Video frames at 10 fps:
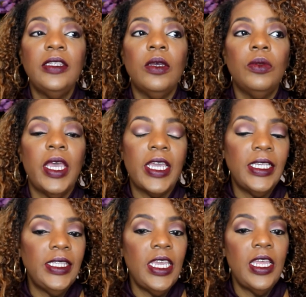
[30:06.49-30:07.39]
So like I
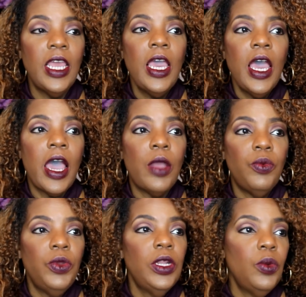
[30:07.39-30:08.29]
said, I
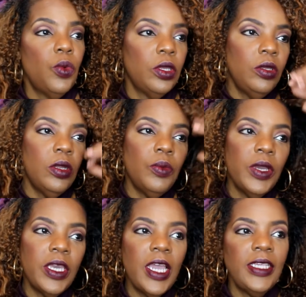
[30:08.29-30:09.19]
really want, you know
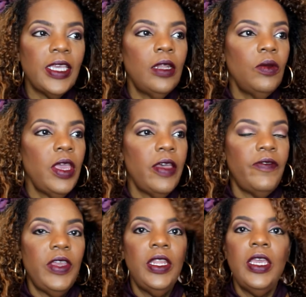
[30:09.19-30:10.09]
what guys, I don't
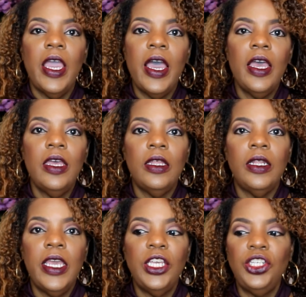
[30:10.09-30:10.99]
have any
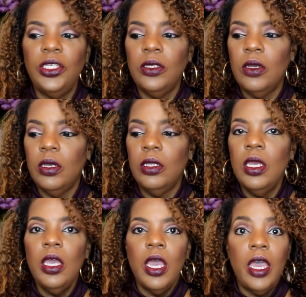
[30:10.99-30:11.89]
eyelashes on.
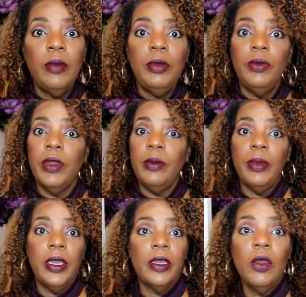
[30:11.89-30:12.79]
I'll be right
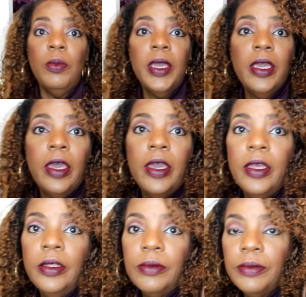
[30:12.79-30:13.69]
back. Oh my God.